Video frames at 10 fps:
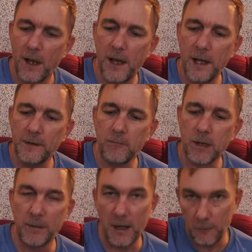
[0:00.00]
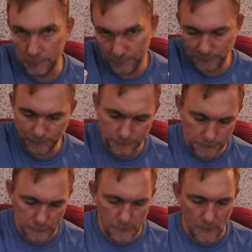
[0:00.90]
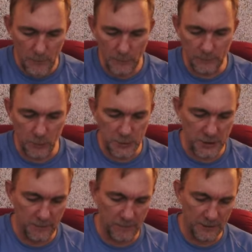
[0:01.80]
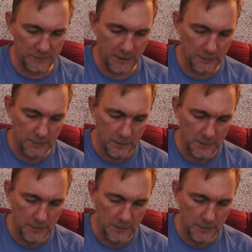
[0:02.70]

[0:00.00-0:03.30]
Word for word: I had them bring me out some more chili flakes here.